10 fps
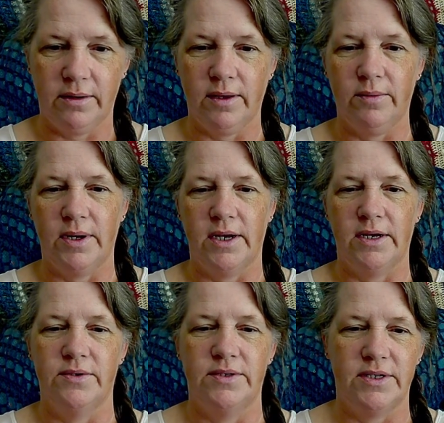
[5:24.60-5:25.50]
what I
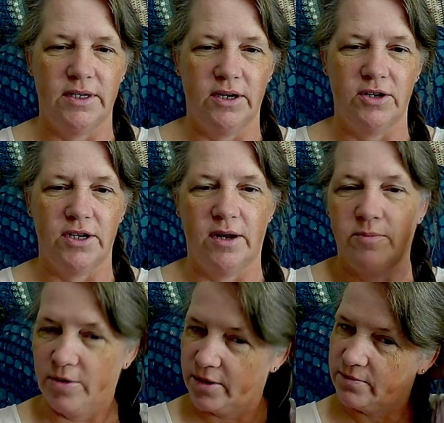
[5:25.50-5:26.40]
used to hook it
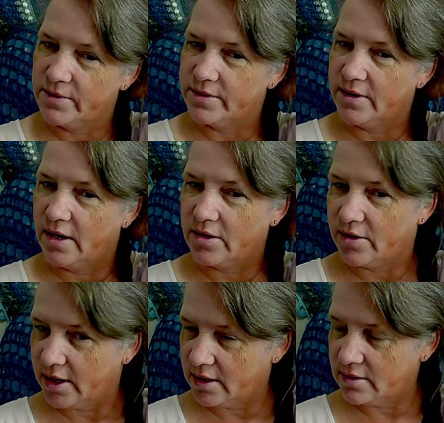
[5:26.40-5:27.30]
up with was not
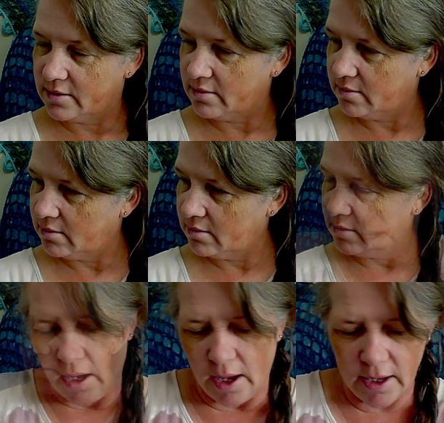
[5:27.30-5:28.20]
great.
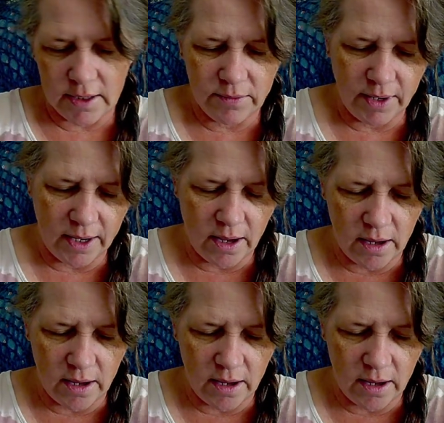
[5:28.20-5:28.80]
Anyway,